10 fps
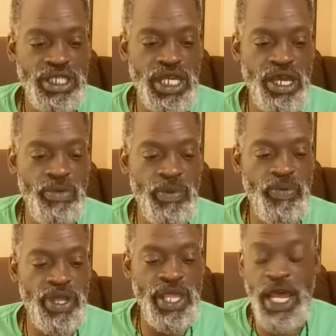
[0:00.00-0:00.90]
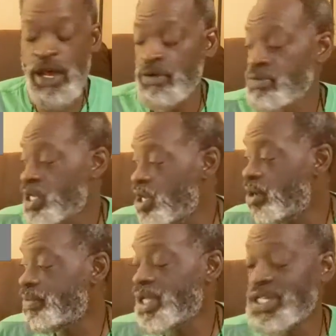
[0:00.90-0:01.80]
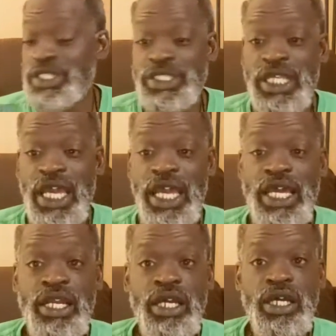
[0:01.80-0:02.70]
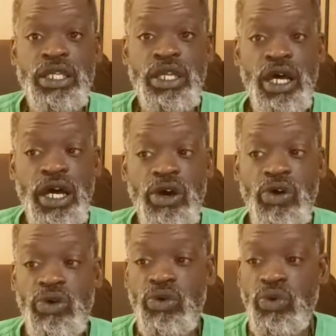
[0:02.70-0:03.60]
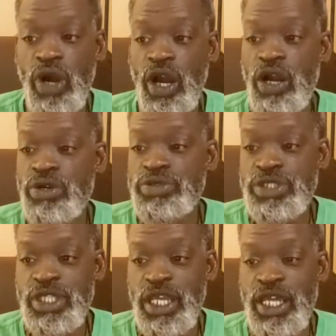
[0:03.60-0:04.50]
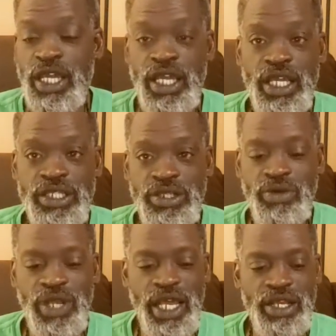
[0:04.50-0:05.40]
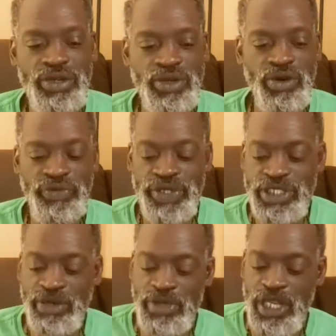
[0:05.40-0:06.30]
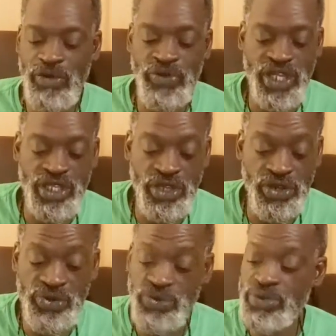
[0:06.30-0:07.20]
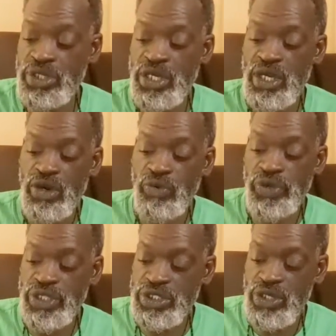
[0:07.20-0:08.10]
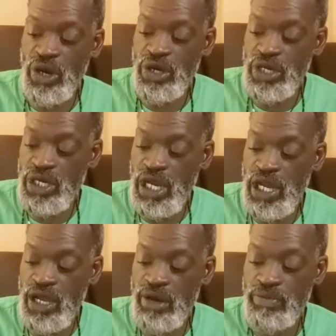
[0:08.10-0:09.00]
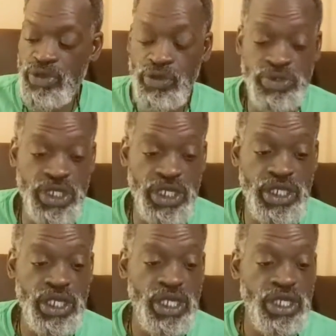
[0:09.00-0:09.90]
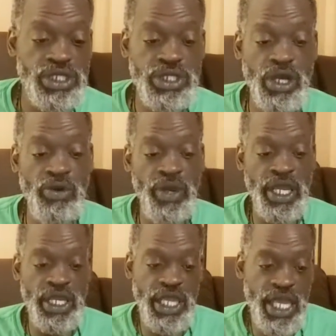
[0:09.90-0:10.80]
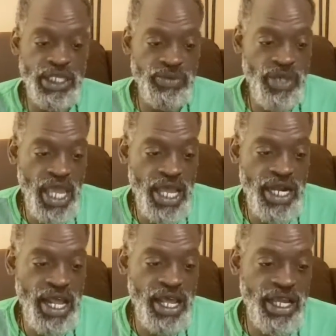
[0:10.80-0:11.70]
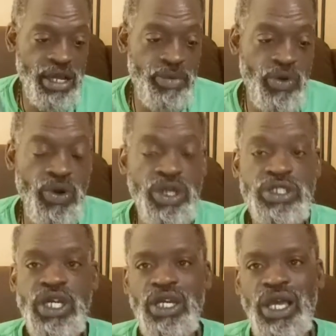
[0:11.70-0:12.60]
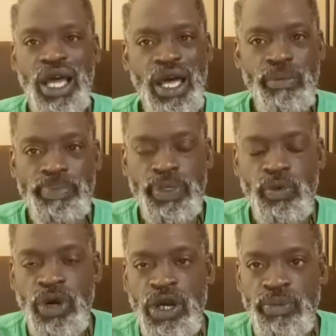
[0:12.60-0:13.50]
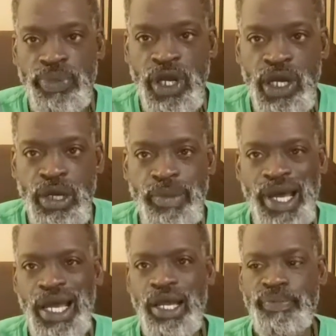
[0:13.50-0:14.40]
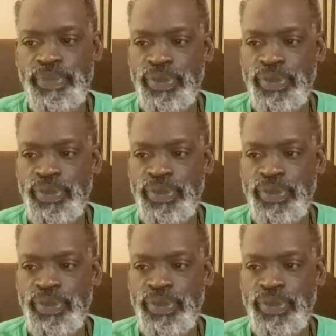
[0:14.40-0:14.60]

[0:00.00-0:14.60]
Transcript: to help a brother out, help me understand the whole hertz thing, and so that, you know, if it's something that we can use, we can start using it. So, and he asked me, how did I come across? Well, I